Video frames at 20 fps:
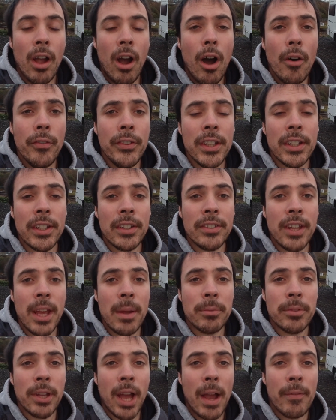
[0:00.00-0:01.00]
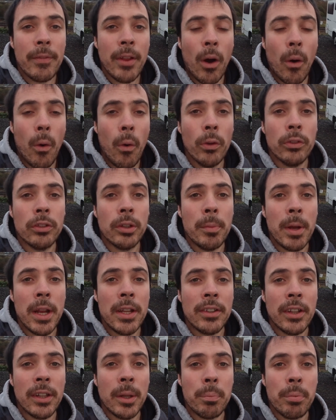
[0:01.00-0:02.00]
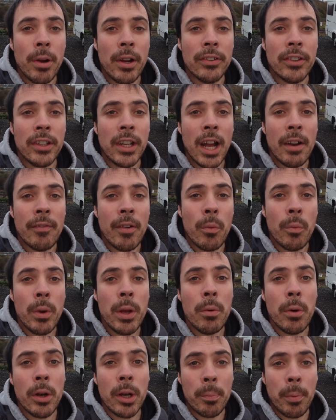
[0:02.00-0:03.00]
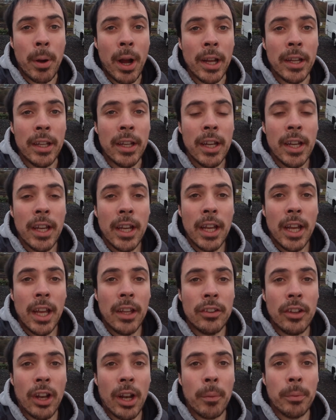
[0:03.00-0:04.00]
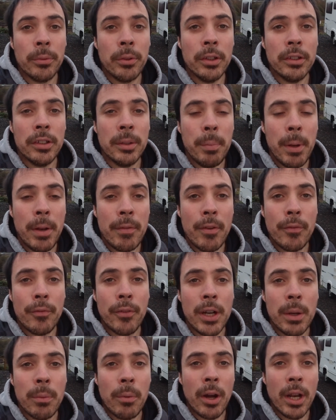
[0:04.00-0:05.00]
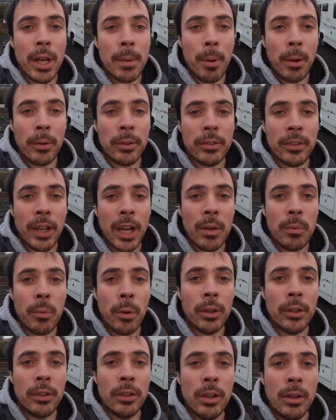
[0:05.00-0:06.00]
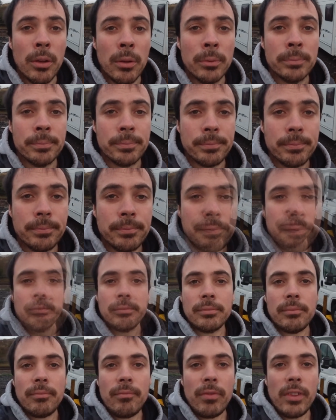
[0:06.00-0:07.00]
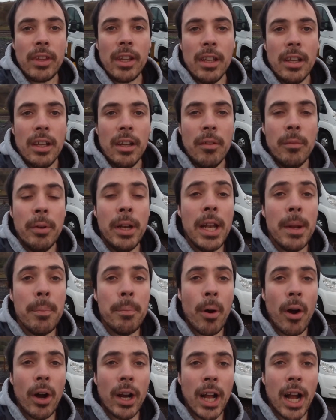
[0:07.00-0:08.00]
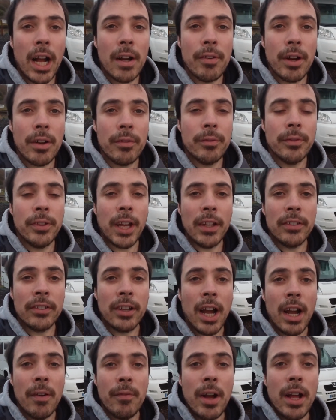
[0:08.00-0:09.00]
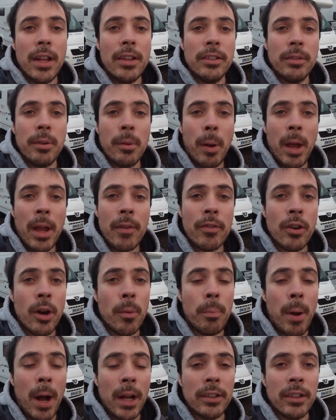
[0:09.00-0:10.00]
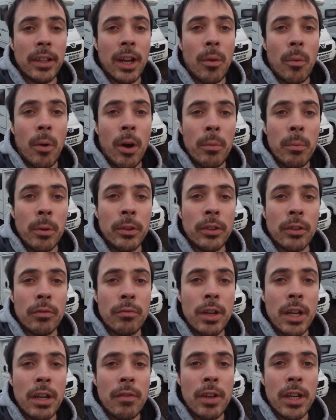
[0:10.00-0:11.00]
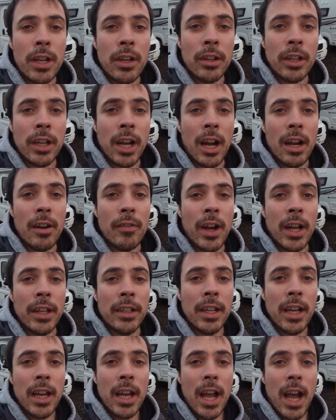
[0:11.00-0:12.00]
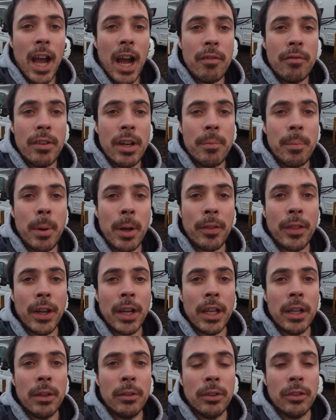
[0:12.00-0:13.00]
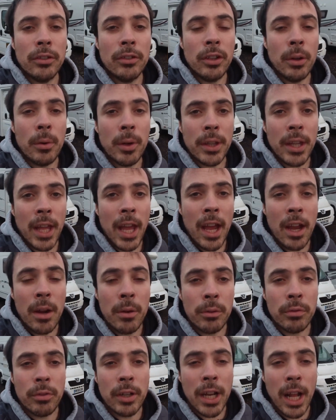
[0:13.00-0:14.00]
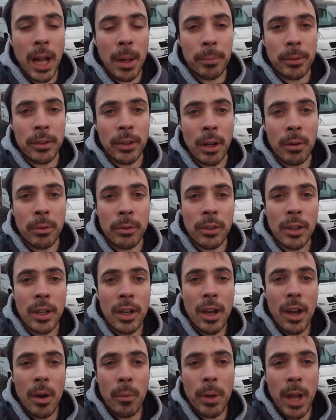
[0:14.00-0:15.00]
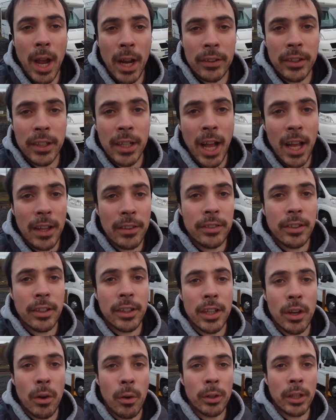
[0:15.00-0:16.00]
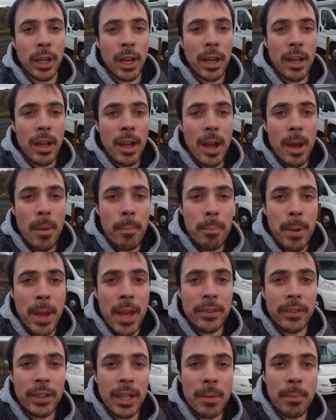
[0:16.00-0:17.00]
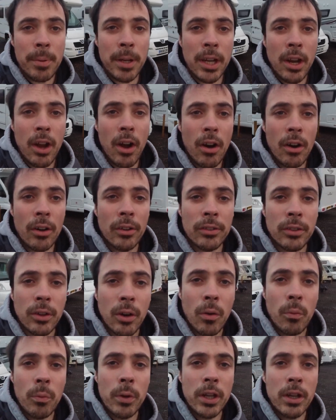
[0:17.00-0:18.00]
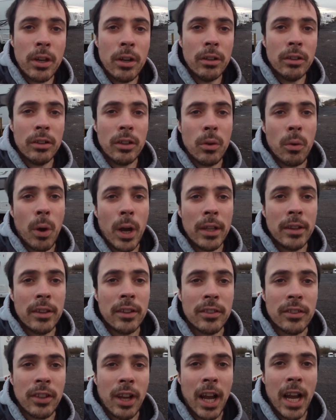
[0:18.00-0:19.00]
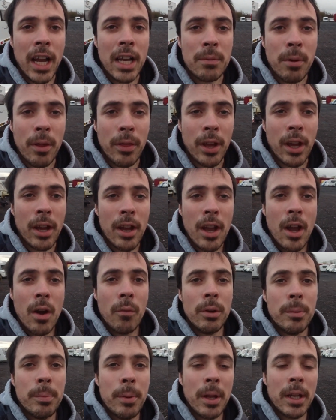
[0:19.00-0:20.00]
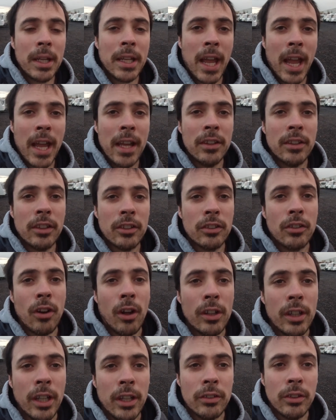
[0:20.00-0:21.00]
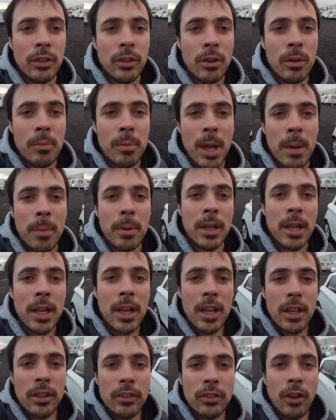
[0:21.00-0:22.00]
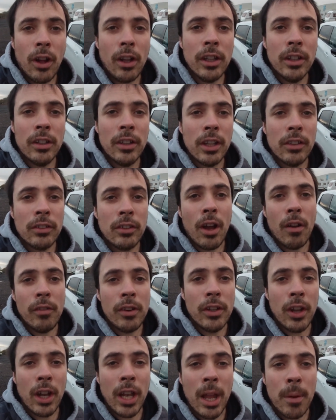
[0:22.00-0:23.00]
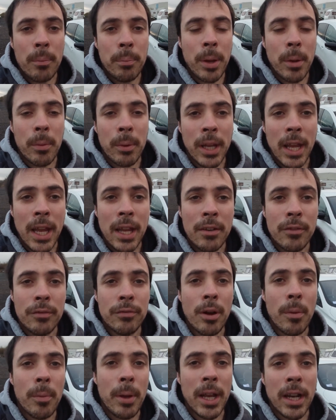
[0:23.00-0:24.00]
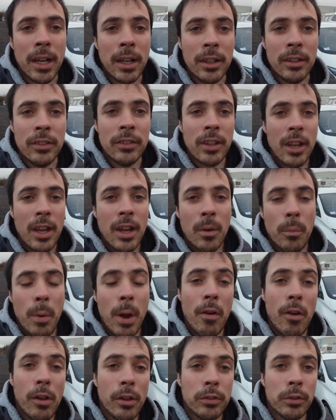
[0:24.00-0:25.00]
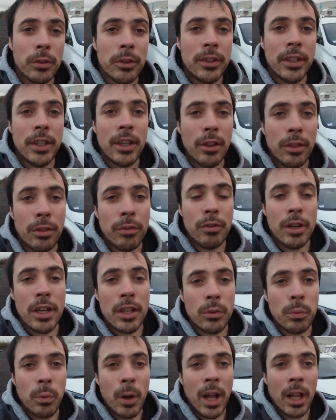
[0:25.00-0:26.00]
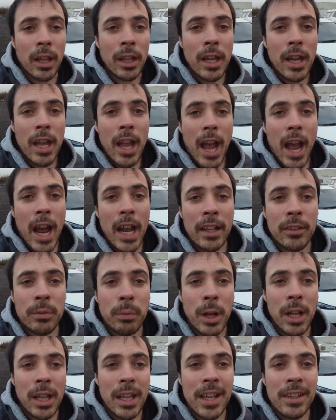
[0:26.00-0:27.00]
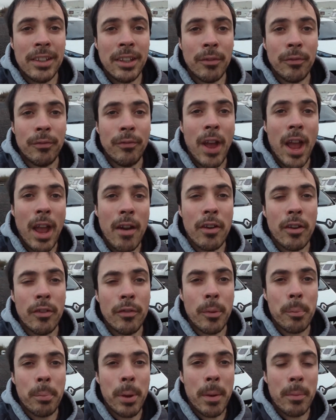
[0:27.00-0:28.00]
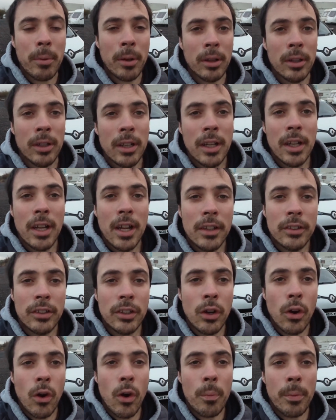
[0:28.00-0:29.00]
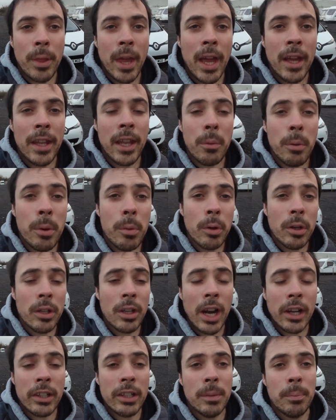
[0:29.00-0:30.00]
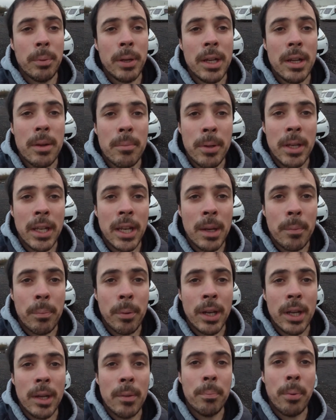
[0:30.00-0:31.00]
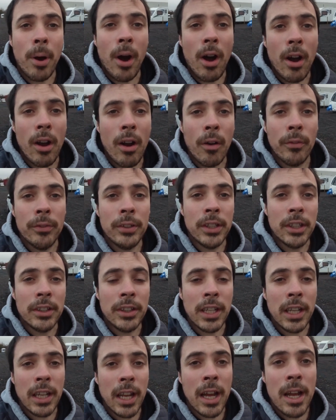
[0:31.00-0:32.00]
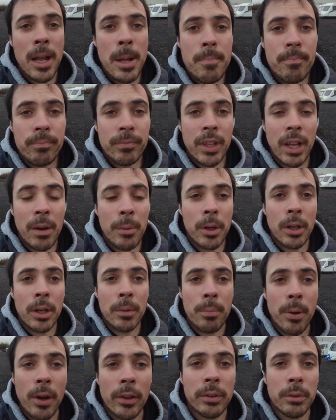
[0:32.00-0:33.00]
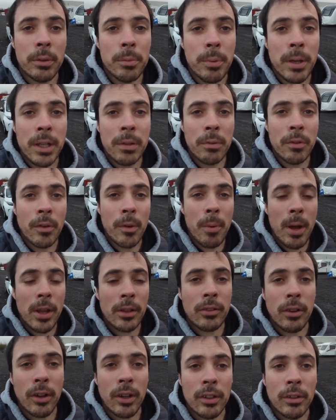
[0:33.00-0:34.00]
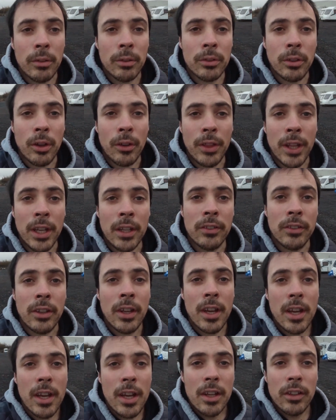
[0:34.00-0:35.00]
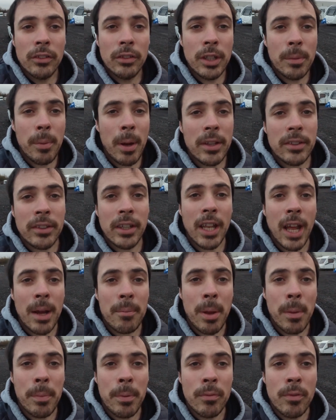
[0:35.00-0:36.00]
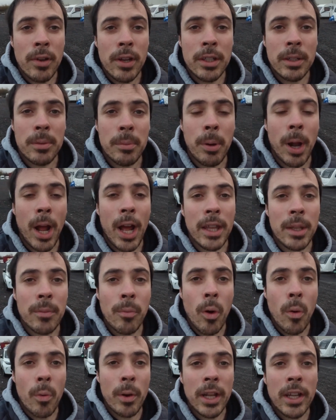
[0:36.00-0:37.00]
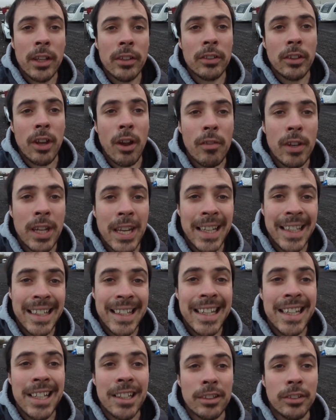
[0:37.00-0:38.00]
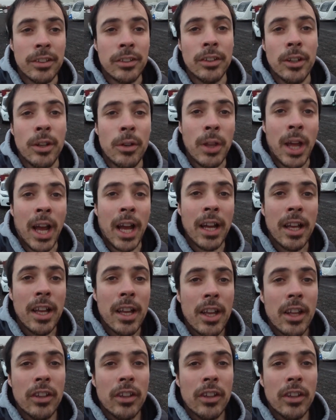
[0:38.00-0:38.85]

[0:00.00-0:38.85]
Obviously at the same time, that also means that the price of the caravan we want to buy has gone up. So it's a bit of a funny one about deciding what to do. We nearly bought a caravan from Dice Caravans. So we might even go back to that one, which is a really, really good caravan and really big thank you to Stuart there who's really helped us out. We actually cancelled the order basically because we couldn't quite decide whether we'd be able to get into Scotland. As you know, maybe Scotland is currently not letting people in from England. We're also on tier three as well. And it's, well, is it fair enough on people to go up there? Now, we wouldn't actually be meeting anybody bar, obviously the dealer, that would be the only person we'd meet with a mask on and those sort of things. So you might say that might be reasonable, but at the moment it is currently illegal to do that.